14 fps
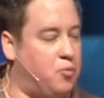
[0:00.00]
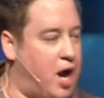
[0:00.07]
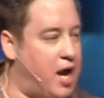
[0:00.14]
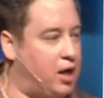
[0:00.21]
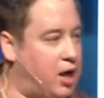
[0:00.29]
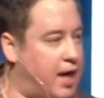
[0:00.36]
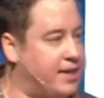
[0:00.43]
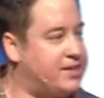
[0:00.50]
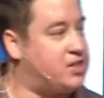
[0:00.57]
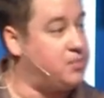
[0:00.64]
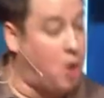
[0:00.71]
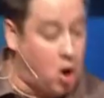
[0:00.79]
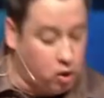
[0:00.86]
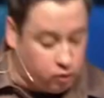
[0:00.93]
why a lot of
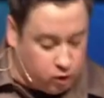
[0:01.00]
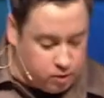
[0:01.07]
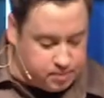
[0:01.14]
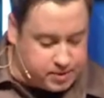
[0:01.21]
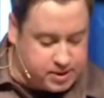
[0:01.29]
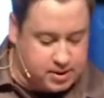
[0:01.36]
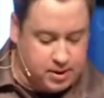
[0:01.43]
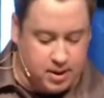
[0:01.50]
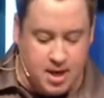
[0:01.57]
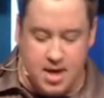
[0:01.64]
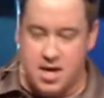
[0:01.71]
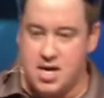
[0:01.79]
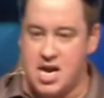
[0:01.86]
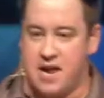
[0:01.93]
small groups
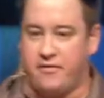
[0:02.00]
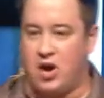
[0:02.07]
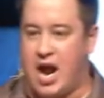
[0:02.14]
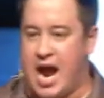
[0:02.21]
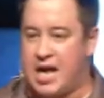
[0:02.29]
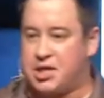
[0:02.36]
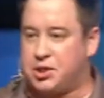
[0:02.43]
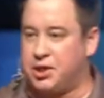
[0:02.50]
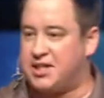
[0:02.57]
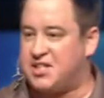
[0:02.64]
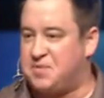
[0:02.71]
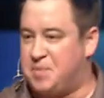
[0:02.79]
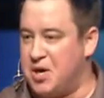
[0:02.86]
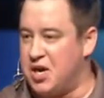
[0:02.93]
never actually
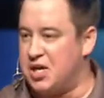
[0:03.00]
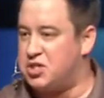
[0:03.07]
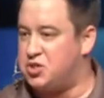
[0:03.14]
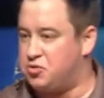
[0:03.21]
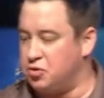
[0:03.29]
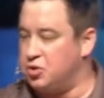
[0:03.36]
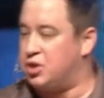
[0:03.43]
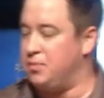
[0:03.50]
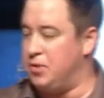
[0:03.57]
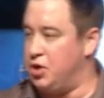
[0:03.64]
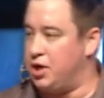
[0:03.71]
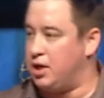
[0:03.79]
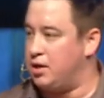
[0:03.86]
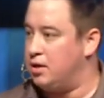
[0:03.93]
experience true
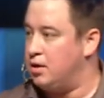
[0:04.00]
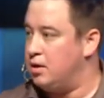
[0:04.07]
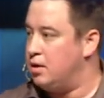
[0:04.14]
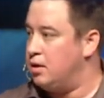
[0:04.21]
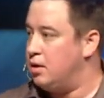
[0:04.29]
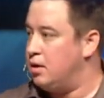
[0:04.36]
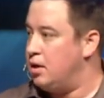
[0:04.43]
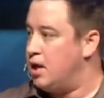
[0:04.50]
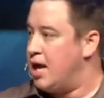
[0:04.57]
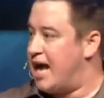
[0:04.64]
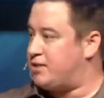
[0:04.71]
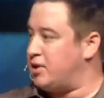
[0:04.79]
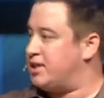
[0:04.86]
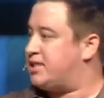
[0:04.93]
community.
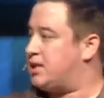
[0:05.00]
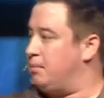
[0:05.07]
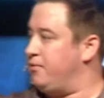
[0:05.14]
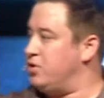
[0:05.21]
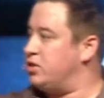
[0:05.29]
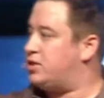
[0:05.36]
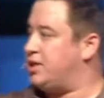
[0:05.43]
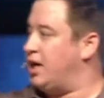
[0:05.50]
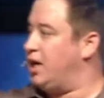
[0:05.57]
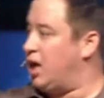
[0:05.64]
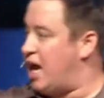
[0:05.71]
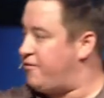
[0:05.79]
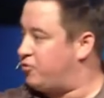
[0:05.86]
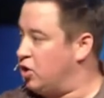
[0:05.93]
That's why some of you sit in
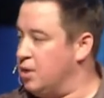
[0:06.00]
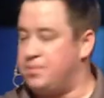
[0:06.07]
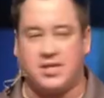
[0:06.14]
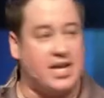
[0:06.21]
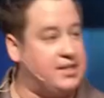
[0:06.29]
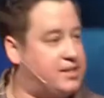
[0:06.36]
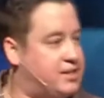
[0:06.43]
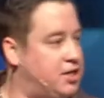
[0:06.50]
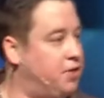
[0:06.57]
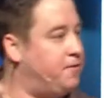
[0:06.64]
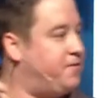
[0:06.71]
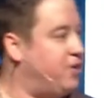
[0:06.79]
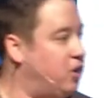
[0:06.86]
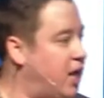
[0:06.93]
life groups and still
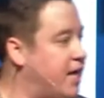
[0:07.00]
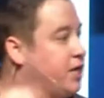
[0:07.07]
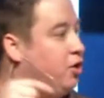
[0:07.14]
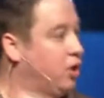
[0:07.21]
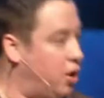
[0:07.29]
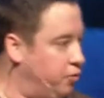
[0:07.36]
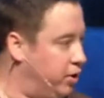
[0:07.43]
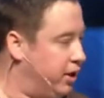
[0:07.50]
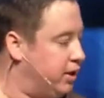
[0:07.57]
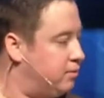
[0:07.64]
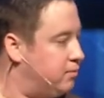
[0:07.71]
feel like you're lonely.